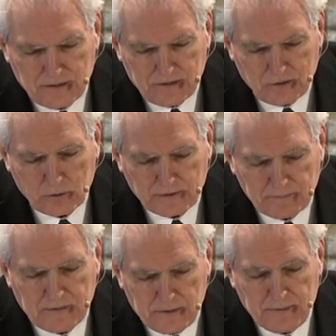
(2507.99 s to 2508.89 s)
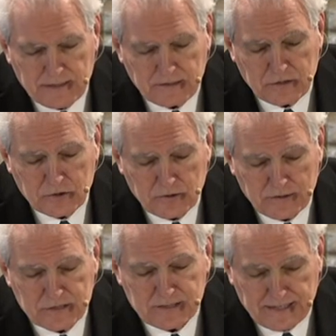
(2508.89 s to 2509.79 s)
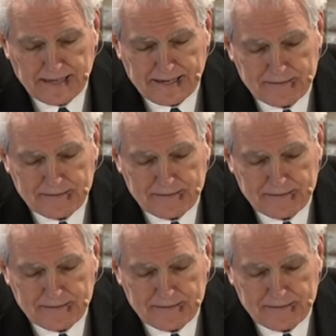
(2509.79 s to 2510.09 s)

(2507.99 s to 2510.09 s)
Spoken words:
Oh Lord, may we be encouraged today.